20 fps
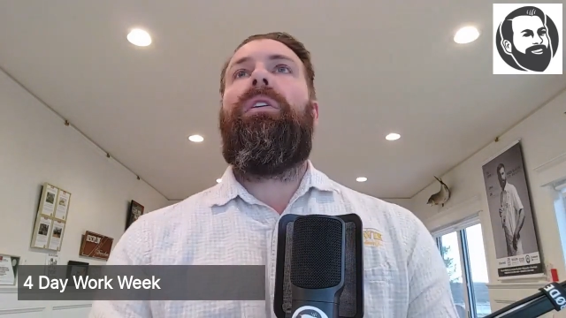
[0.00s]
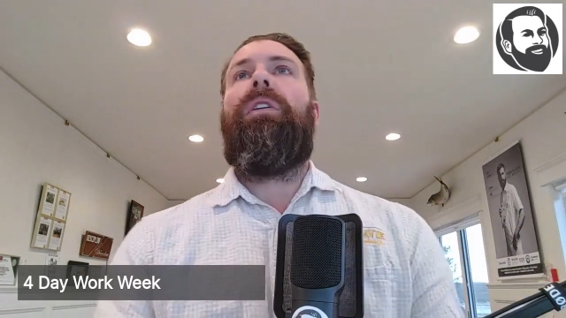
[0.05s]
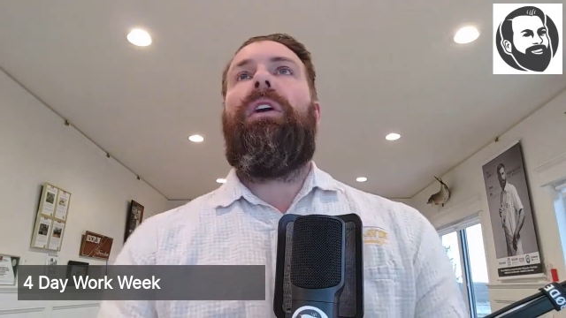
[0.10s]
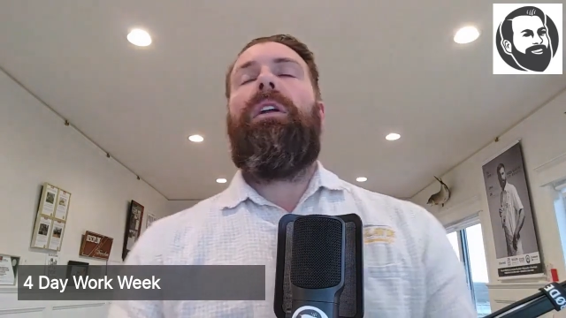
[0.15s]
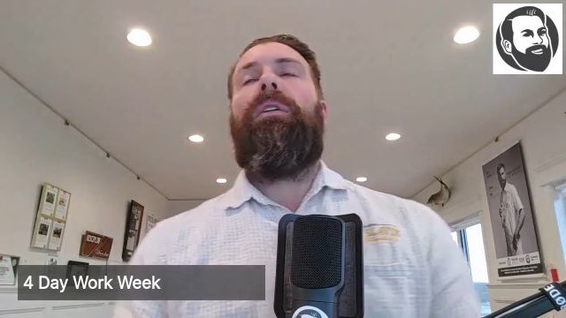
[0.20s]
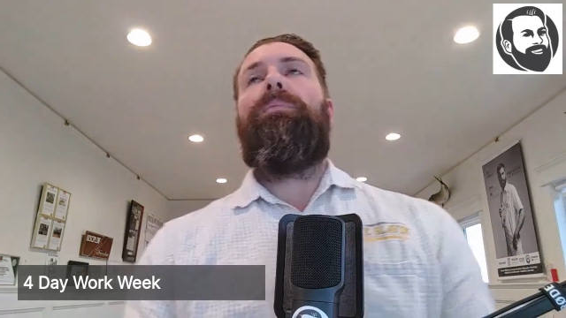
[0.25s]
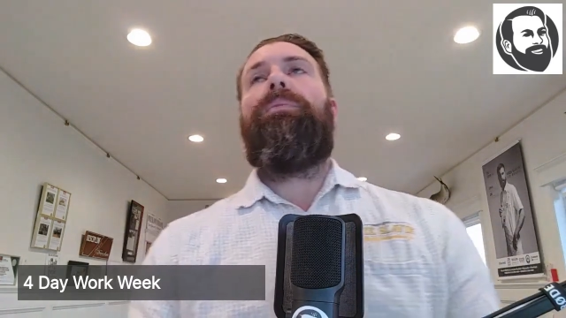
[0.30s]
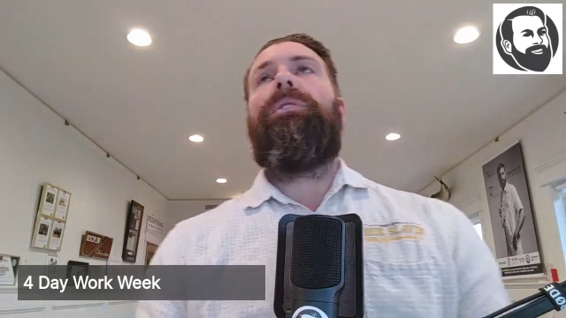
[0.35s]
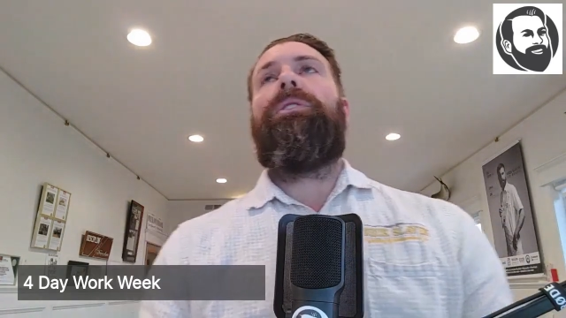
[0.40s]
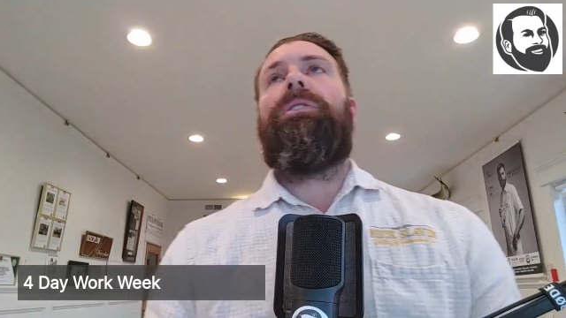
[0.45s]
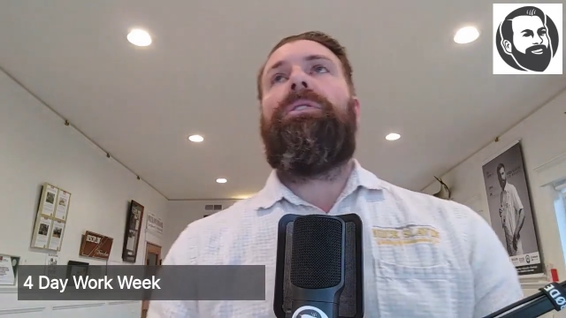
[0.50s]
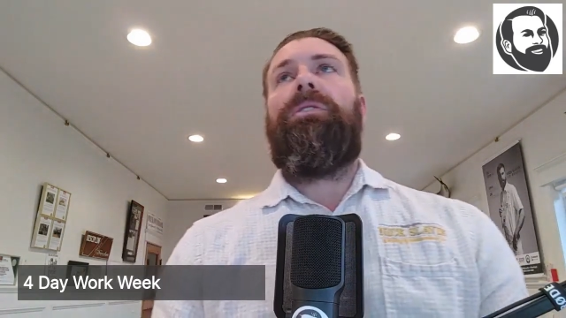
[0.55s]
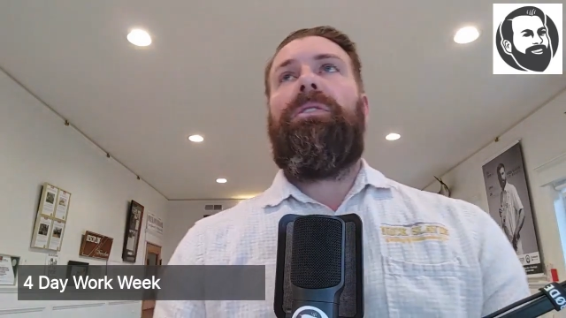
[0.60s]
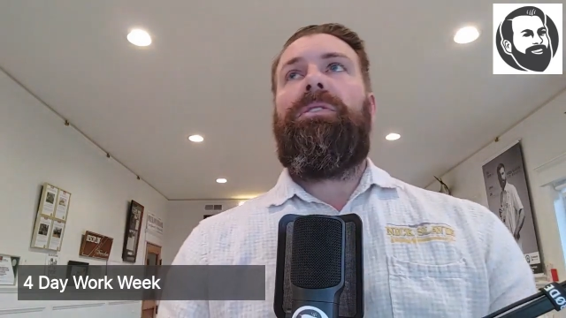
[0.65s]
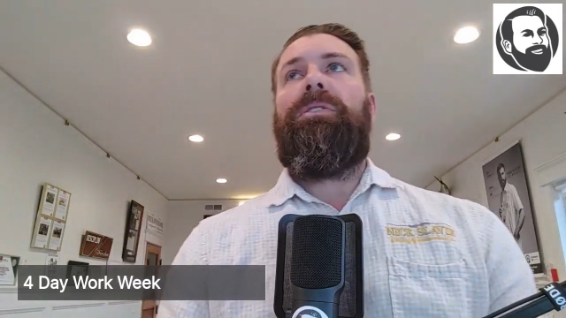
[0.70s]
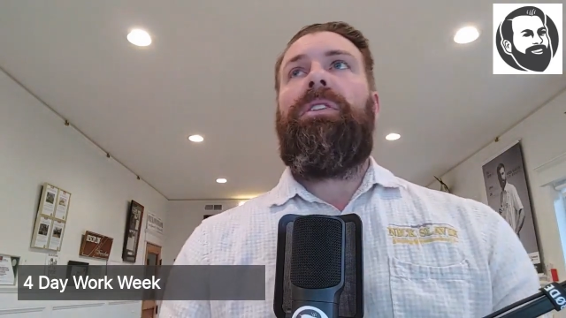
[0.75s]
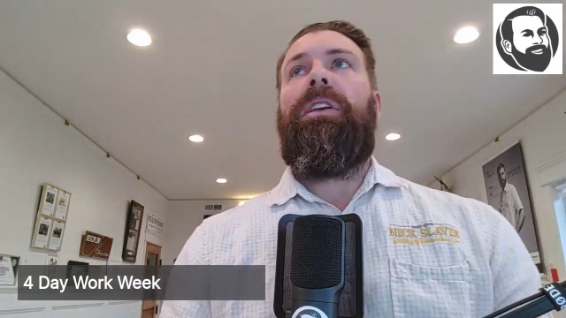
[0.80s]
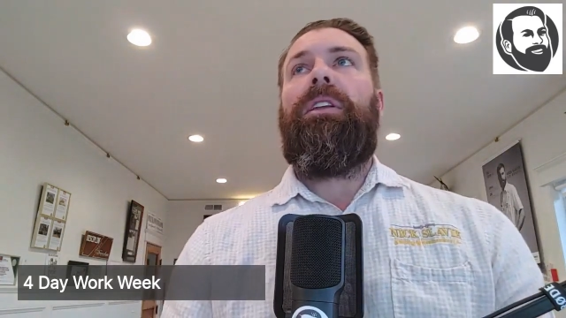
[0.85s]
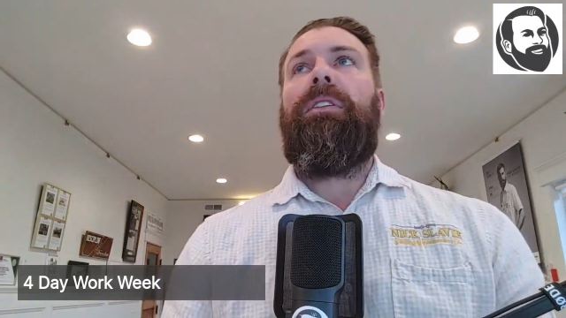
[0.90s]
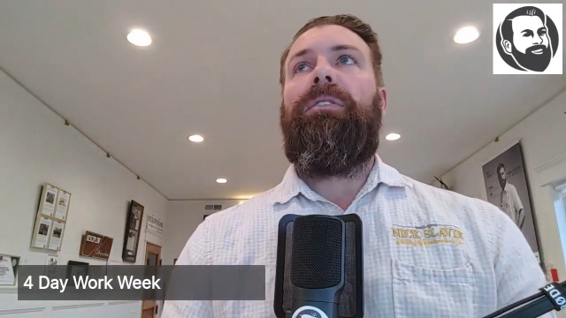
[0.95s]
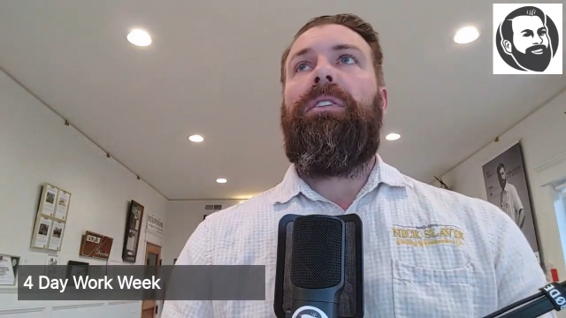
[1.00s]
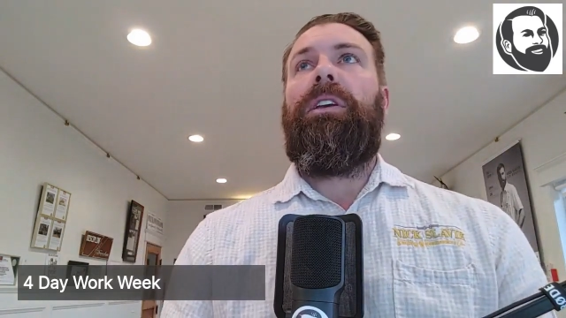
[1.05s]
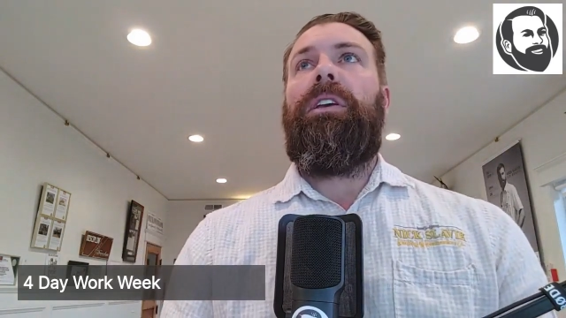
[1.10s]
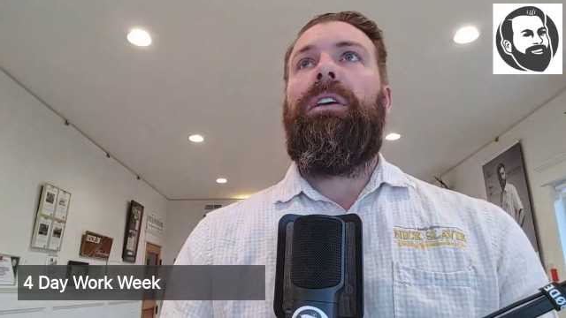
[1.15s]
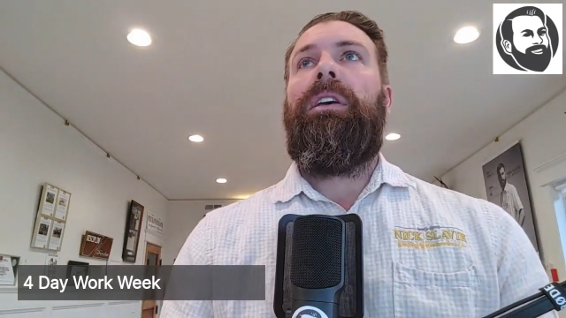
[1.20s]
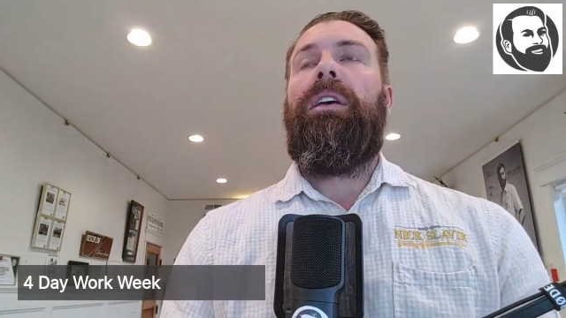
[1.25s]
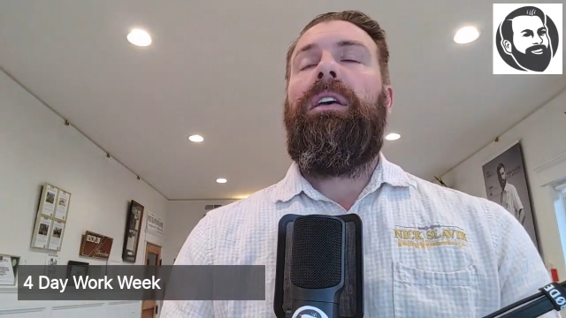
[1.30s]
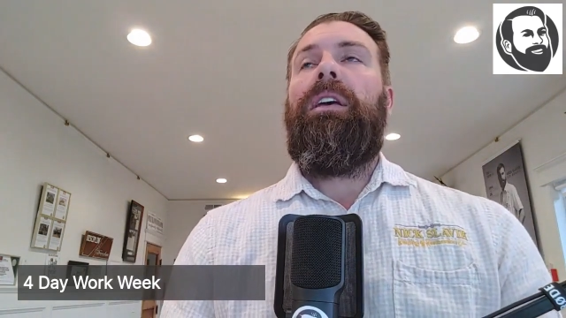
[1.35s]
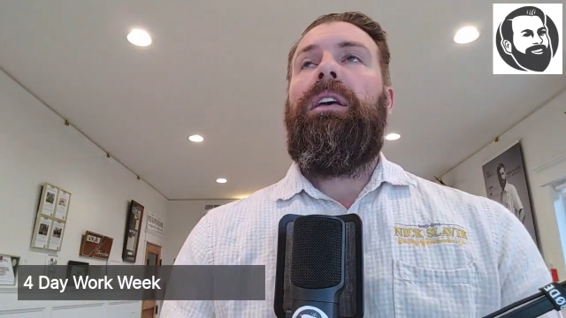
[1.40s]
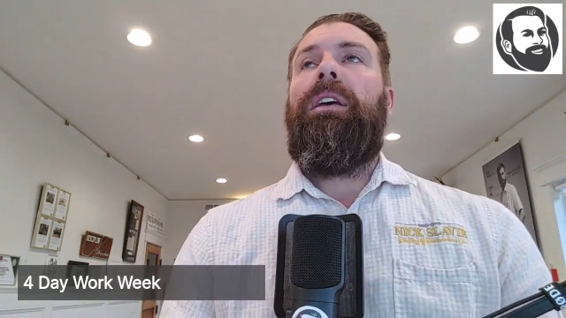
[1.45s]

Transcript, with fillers: out how to put this succinctly